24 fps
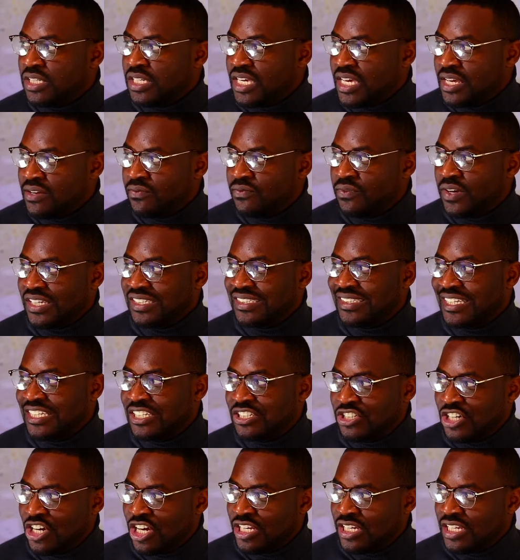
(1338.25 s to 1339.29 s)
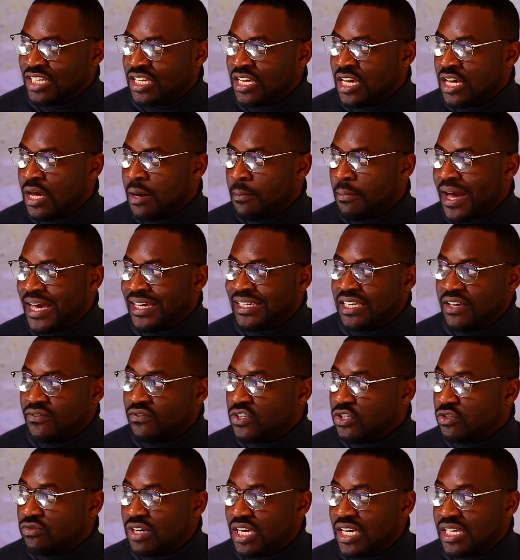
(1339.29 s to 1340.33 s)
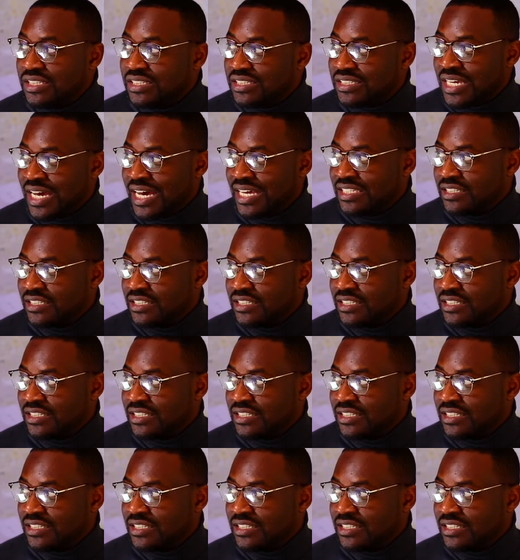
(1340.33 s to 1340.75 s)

investing journey by giving you insights,